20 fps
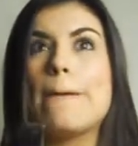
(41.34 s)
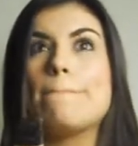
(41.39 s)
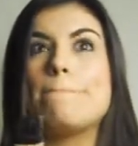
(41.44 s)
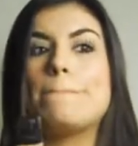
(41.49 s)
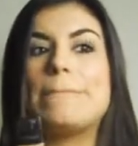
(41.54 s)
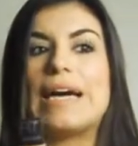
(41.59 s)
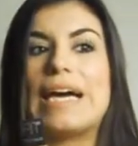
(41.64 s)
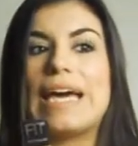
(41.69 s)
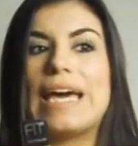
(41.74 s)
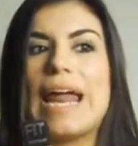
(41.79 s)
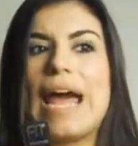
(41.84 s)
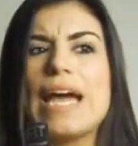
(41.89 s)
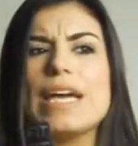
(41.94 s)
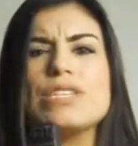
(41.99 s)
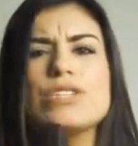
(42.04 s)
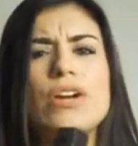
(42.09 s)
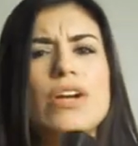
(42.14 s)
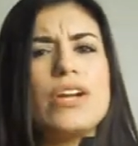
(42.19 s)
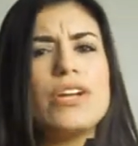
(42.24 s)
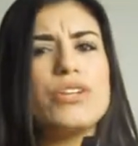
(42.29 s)
but I
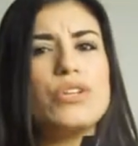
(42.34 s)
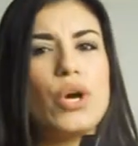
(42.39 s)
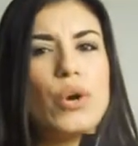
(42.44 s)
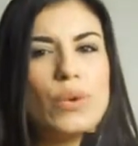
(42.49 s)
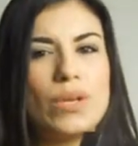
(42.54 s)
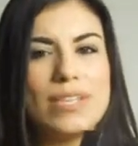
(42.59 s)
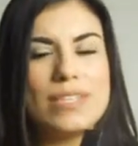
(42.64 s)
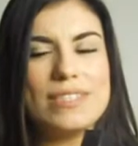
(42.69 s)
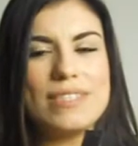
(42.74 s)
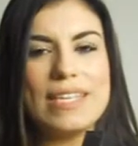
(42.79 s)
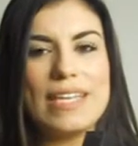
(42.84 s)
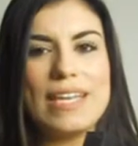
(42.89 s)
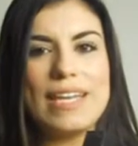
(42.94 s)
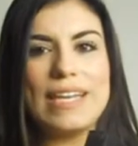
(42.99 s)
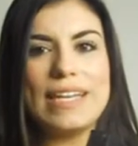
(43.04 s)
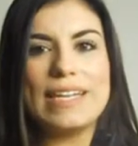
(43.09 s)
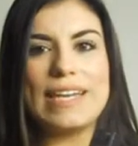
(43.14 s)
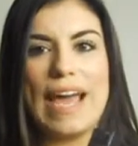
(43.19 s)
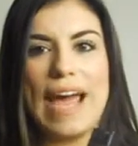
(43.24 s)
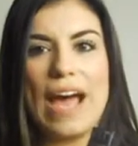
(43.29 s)
started
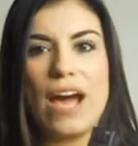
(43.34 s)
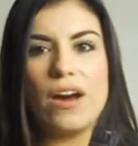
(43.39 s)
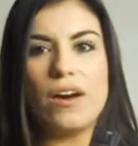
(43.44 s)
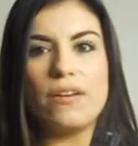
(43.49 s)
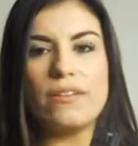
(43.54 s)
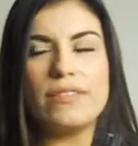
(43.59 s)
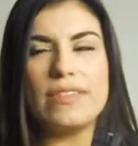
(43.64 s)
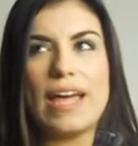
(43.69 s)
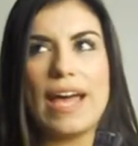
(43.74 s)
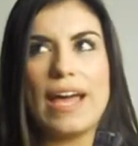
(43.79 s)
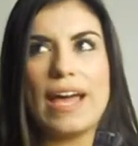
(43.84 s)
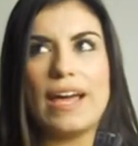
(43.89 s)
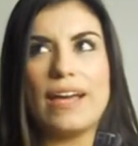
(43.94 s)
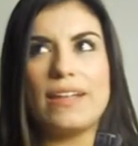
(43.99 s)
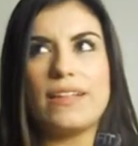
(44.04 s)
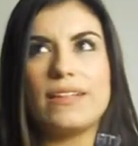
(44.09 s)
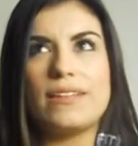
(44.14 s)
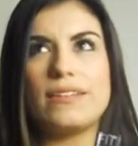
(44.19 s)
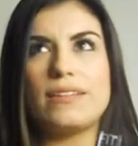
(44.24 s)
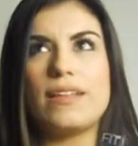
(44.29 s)
noticing now that
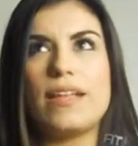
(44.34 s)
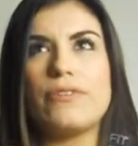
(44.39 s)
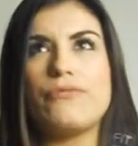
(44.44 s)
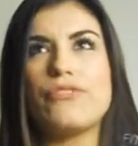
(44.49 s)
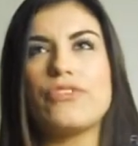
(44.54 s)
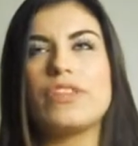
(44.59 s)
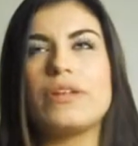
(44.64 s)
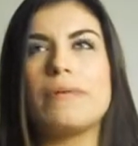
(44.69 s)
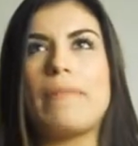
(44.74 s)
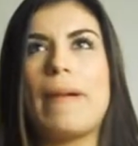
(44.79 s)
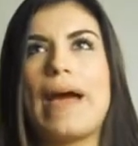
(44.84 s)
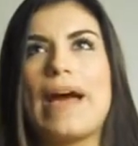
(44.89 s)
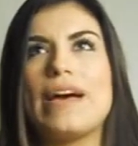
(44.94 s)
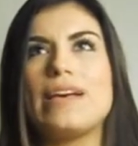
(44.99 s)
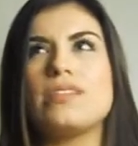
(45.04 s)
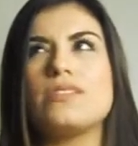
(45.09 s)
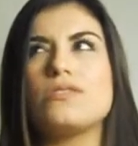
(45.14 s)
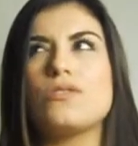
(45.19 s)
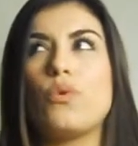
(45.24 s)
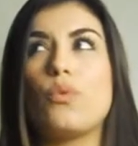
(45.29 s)
for the
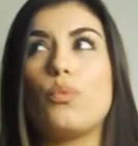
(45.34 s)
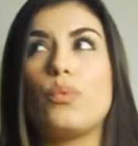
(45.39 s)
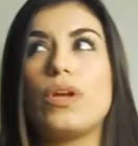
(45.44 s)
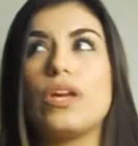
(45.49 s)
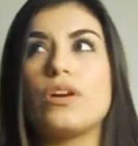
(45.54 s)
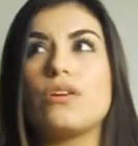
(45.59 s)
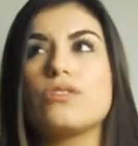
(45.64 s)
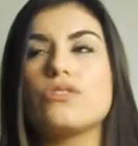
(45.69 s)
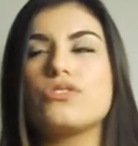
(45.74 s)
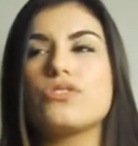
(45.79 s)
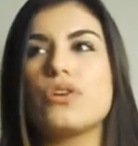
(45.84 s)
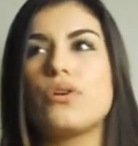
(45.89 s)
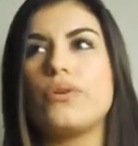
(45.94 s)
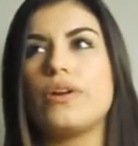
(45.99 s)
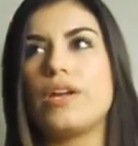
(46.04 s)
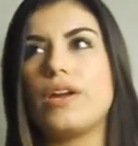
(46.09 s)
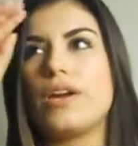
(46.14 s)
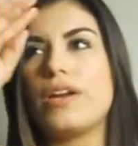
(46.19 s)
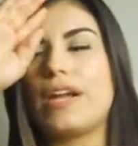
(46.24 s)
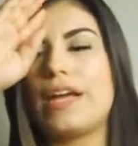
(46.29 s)
past week or so
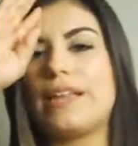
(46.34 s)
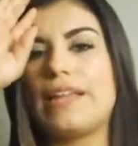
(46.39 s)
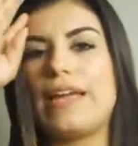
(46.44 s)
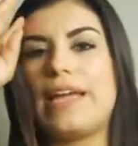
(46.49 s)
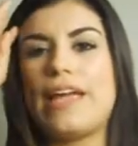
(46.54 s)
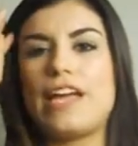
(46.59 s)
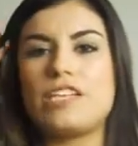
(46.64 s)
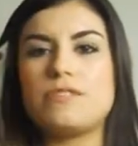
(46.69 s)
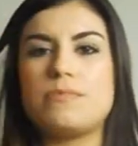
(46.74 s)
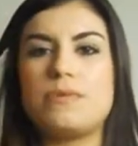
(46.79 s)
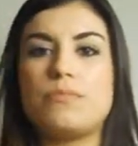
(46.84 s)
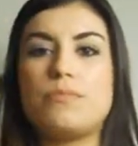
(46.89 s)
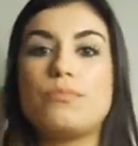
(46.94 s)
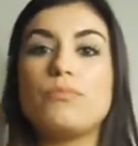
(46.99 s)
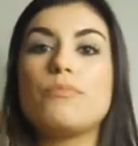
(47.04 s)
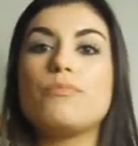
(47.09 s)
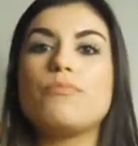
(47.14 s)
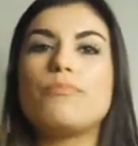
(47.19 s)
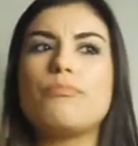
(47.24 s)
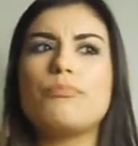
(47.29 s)
here in LA has been
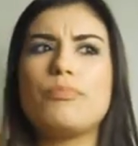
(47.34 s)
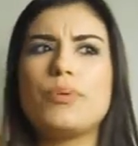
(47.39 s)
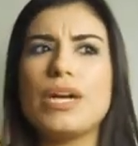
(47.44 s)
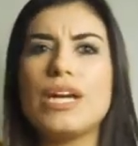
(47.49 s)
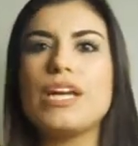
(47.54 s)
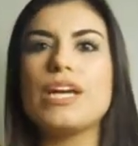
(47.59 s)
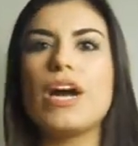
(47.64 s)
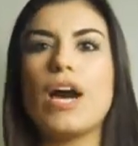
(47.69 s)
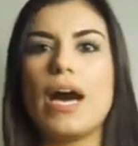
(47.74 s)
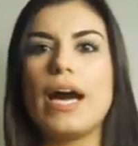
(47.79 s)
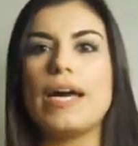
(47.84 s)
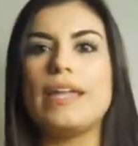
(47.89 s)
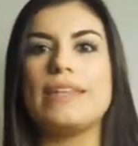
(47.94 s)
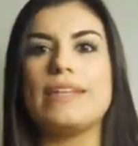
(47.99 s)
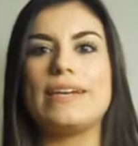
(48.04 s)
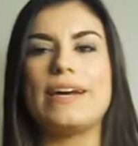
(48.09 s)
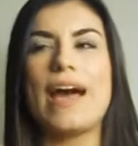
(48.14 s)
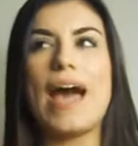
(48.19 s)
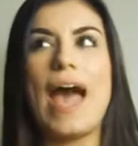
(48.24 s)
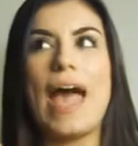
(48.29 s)
pretty hot, in
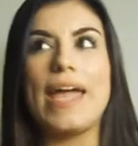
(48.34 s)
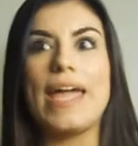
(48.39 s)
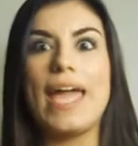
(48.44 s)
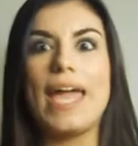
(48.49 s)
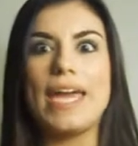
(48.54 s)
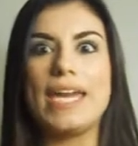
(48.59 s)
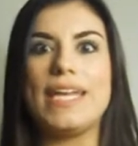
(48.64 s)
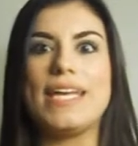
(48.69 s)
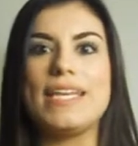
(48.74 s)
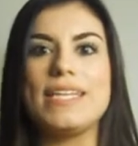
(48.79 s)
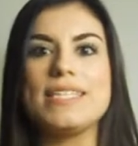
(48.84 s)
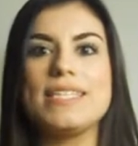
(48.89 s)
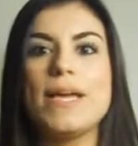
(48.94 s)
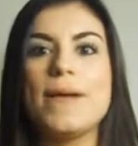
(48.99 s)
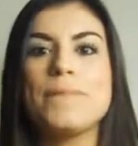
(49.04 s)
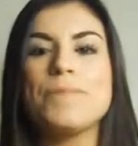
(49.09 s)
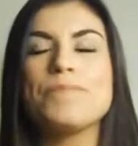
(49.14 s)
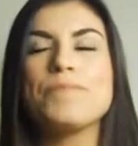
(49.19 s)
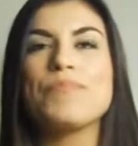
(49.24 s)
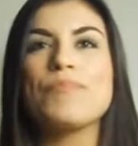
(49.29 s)
the high 80s.
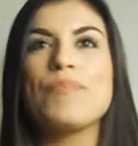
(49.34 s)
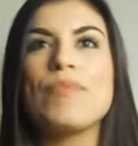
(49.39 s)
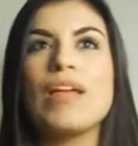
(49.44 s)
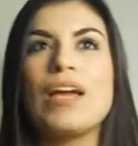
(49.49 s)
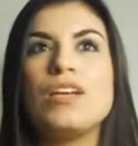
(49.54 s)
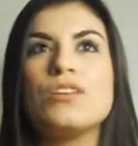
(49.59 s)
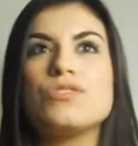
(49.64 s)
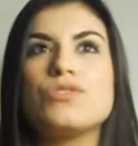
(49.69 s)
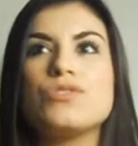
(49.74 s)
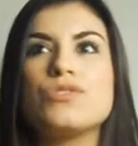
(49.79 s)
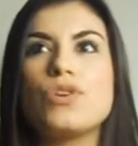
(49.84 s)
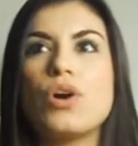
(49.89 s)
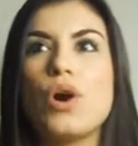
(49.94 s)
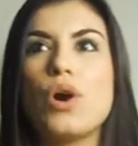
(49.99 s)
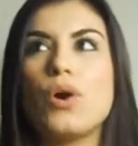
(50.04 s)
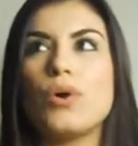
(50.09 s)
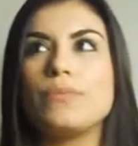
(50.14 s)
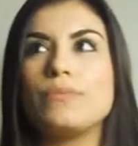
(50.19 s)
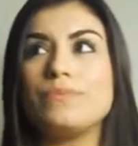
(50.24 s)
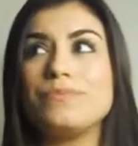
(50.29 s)

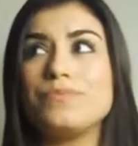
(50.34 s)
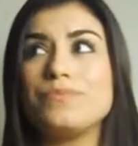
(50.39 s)
So